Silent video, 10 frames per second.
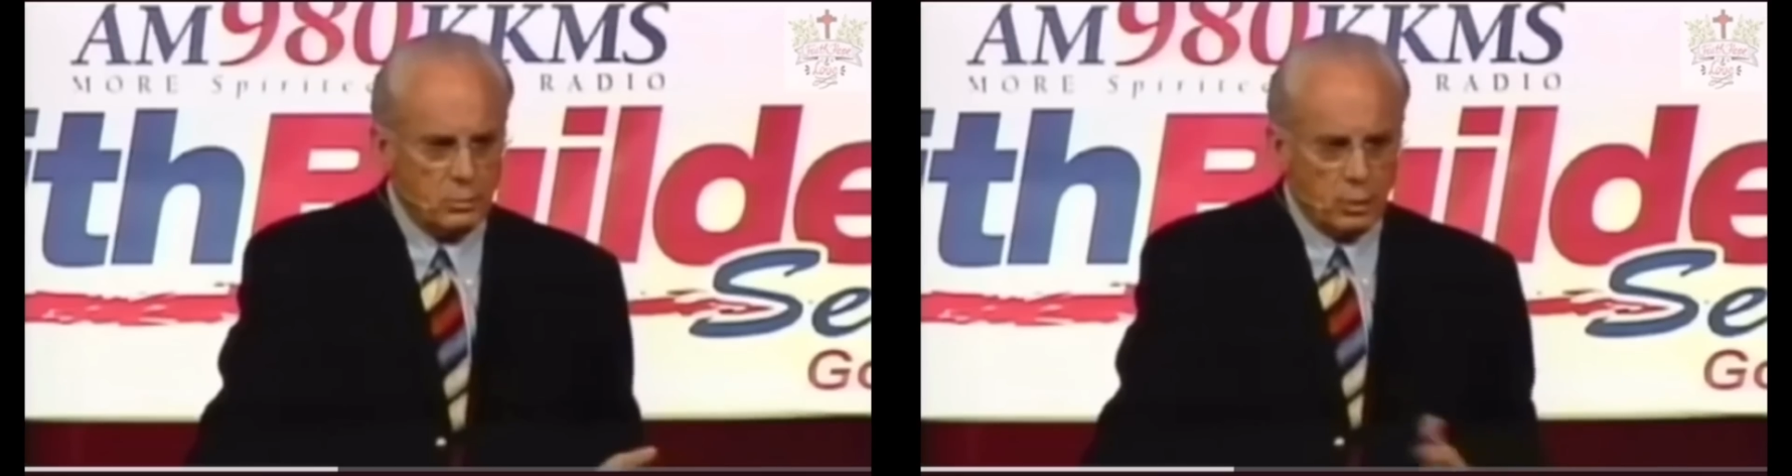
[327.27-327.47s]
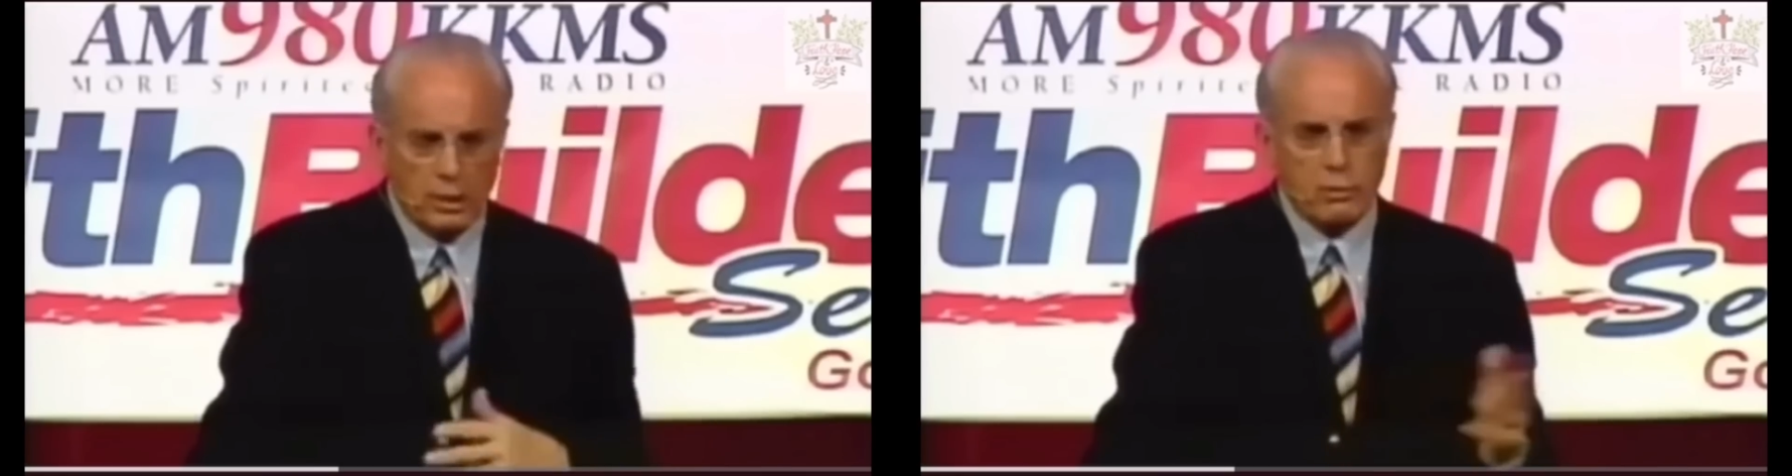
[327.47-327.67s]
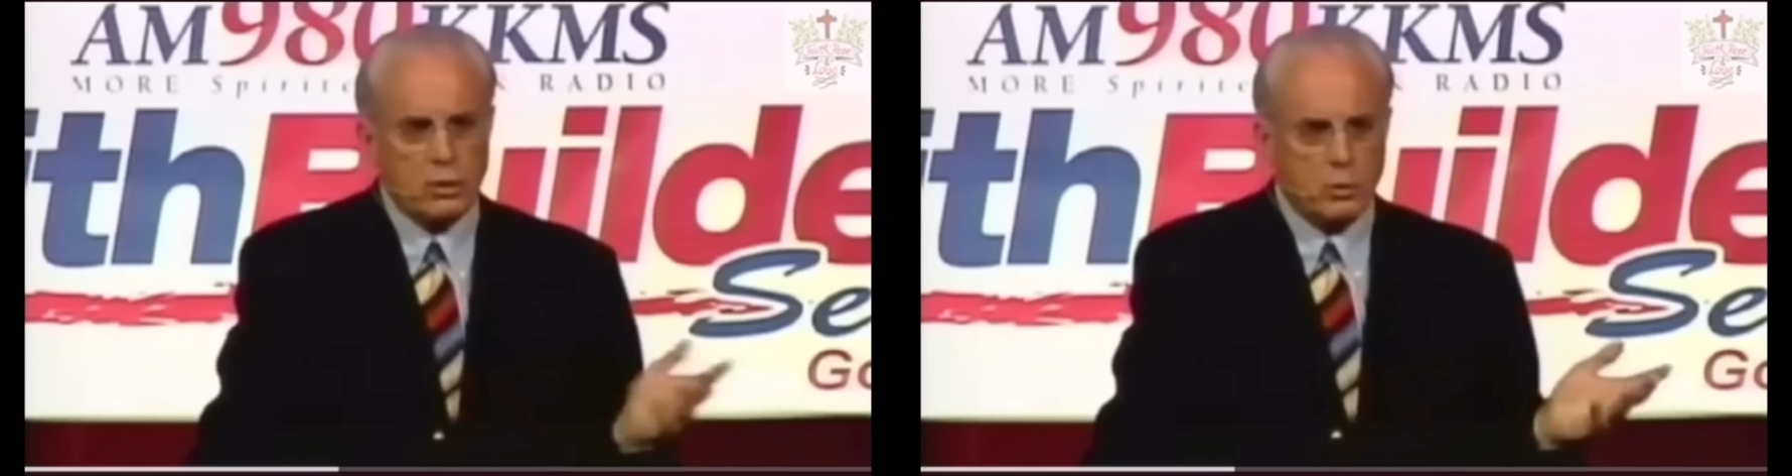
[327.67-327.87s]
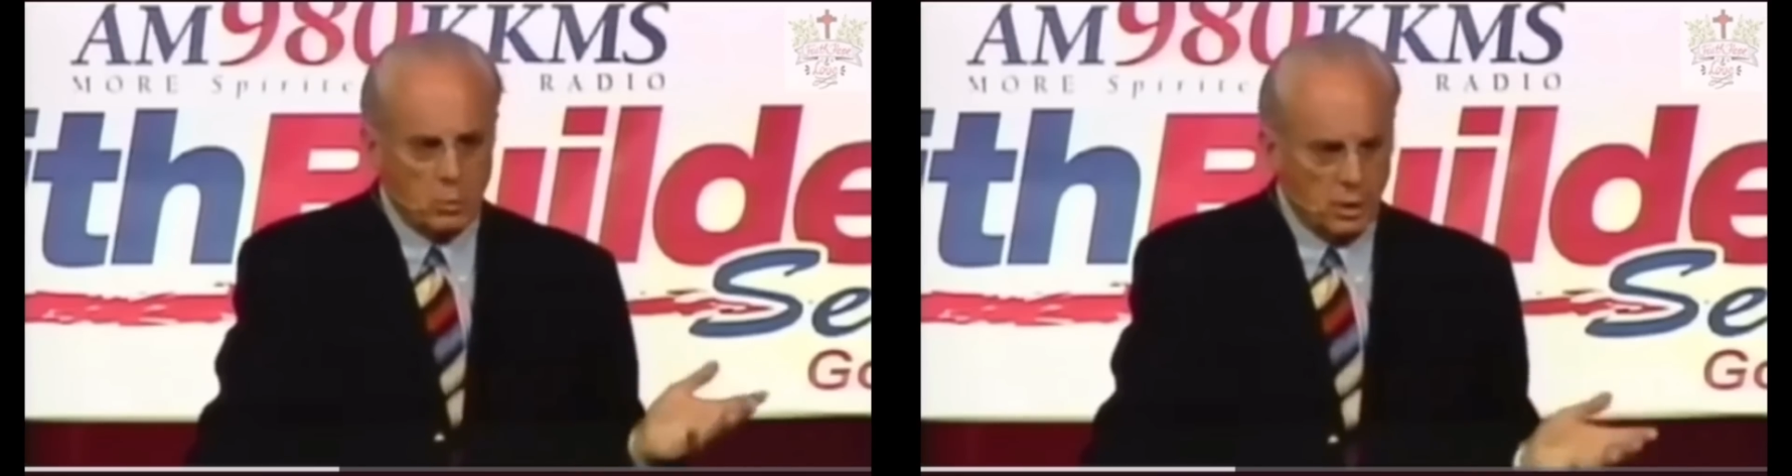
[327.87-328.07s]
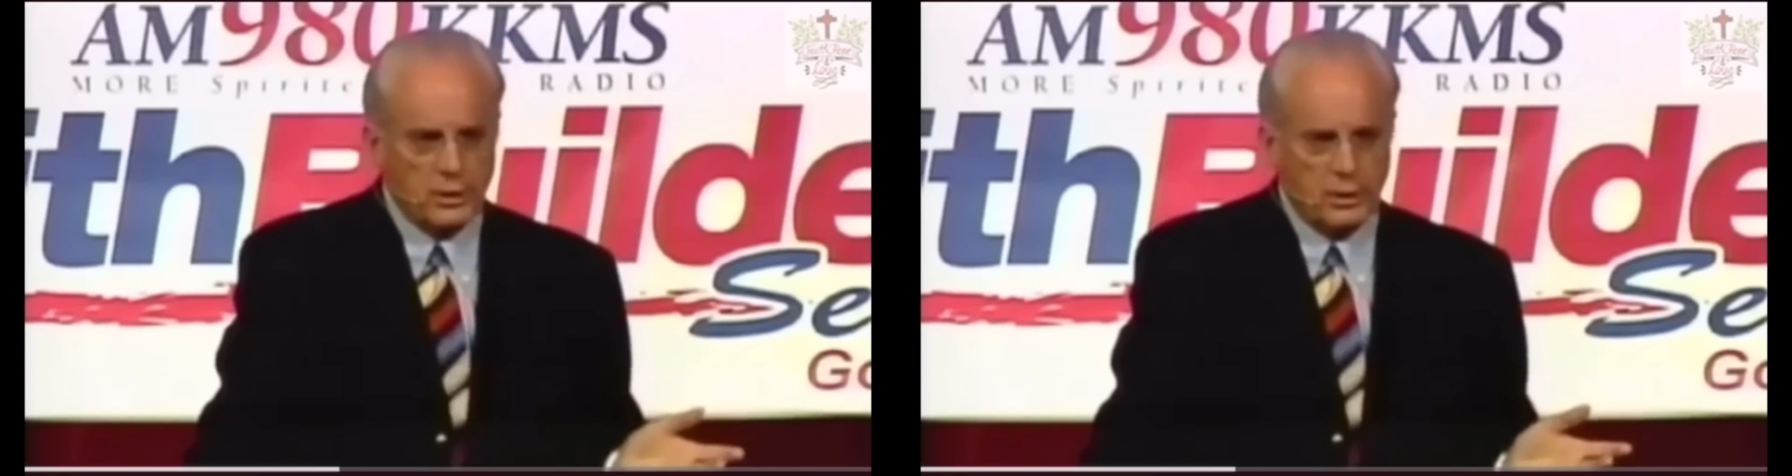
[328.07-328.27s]

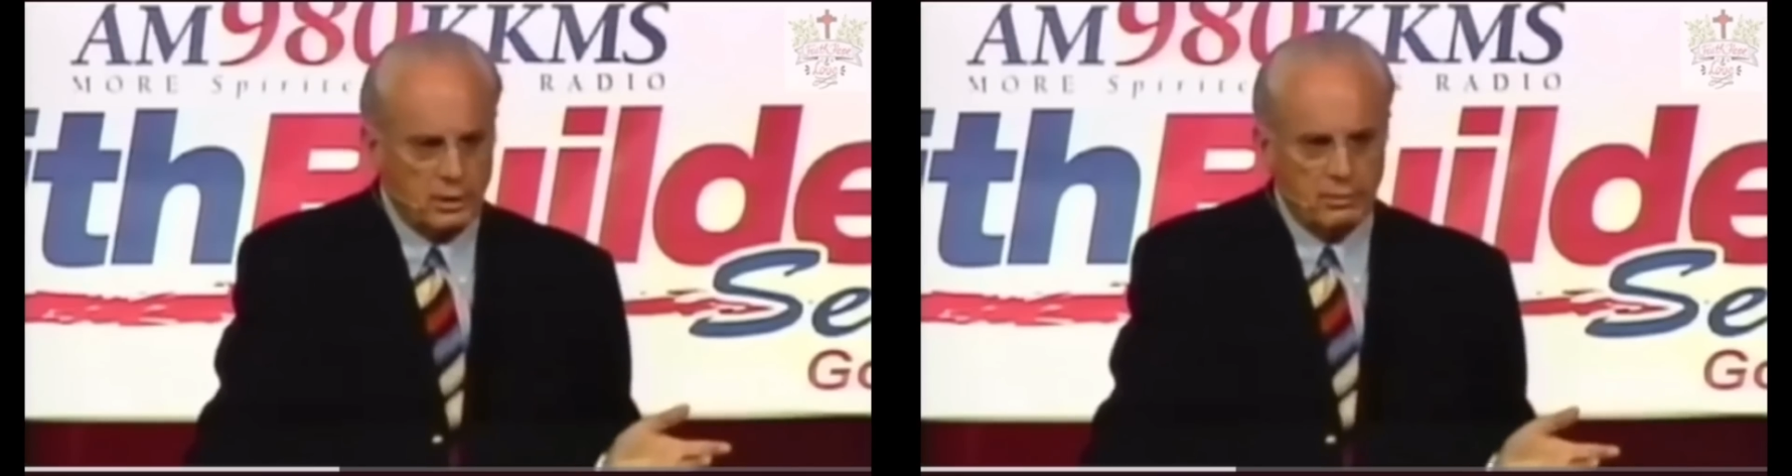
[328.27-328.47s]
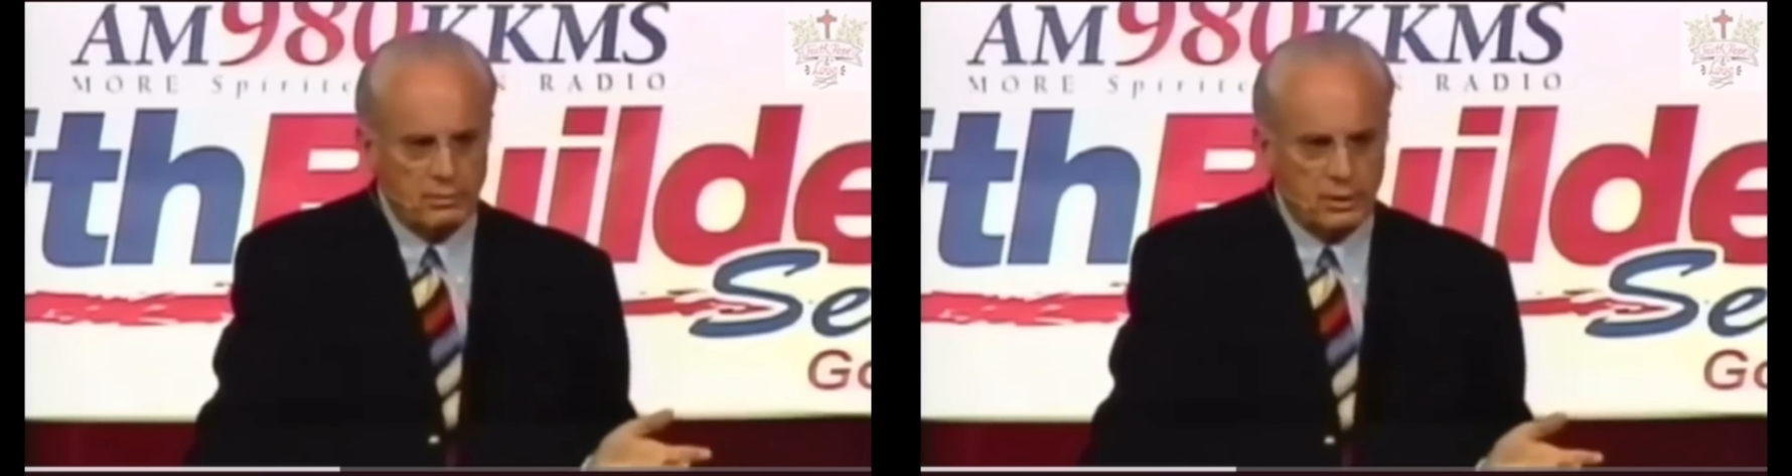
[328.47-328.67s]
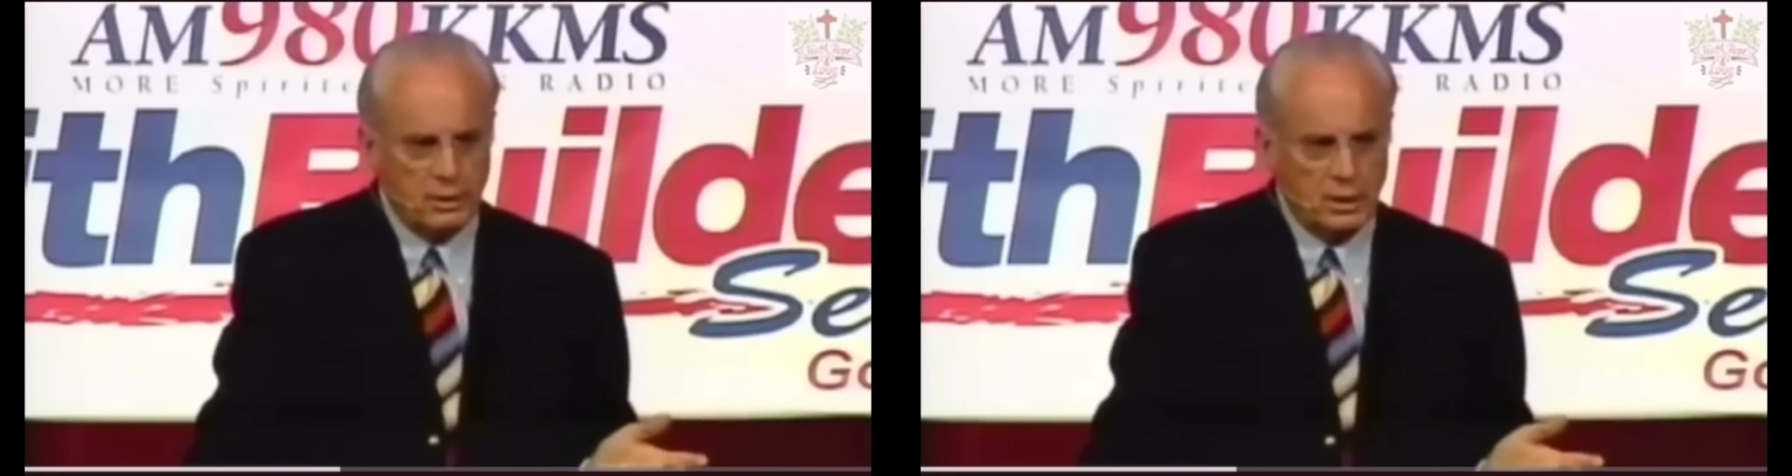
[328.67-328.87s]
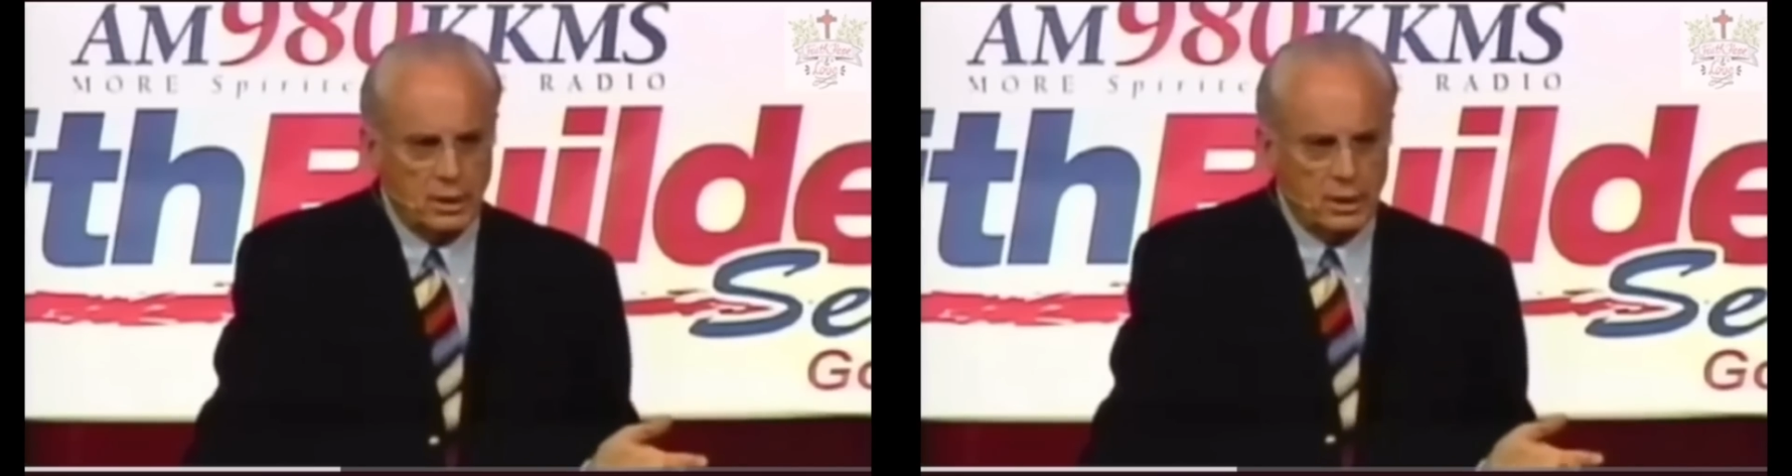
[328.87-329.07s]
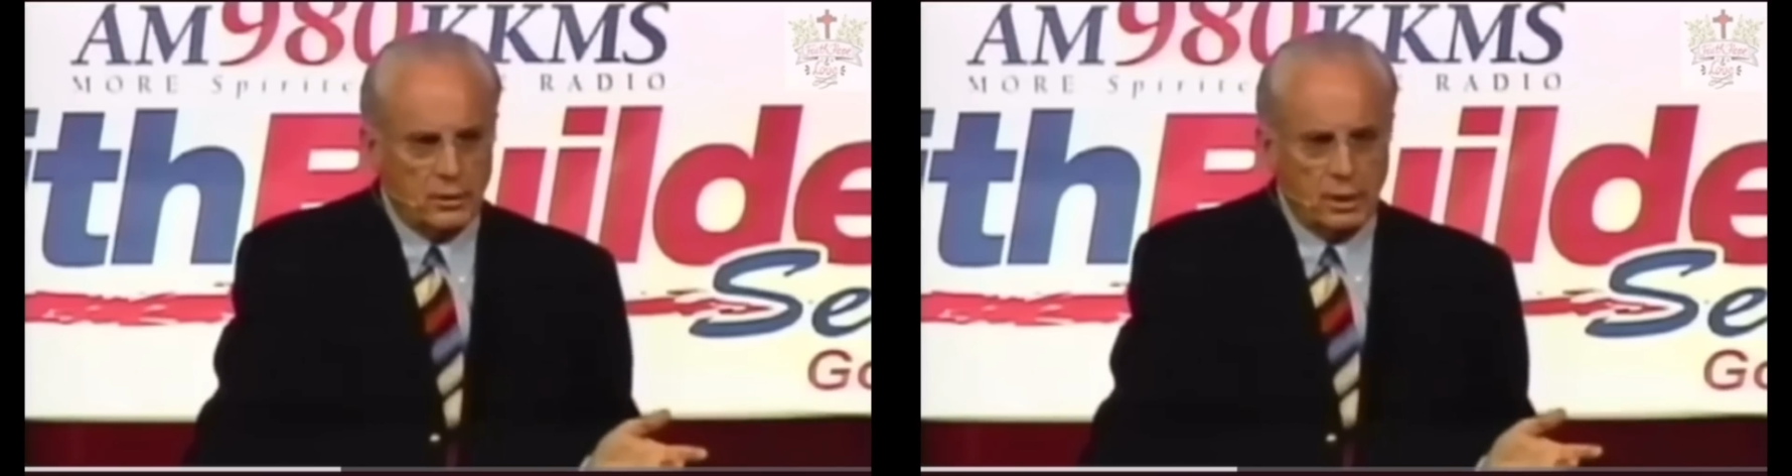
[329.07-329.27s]
You